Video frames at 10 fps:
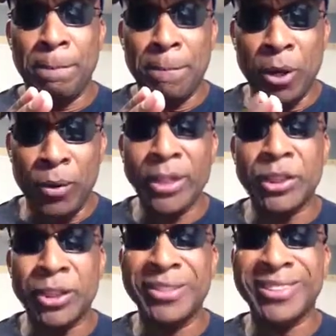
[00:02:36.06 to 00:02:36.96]

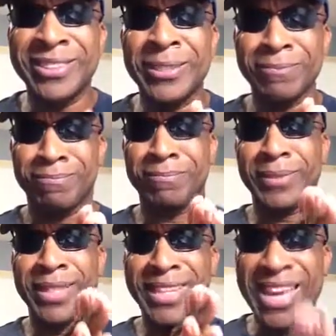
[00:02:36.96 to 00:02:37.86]
parishioners
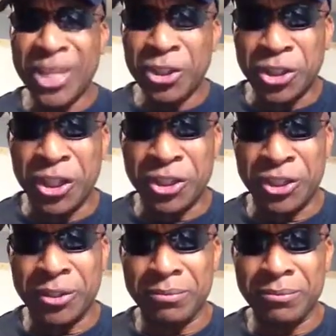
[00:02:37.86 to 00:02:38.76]
in your church,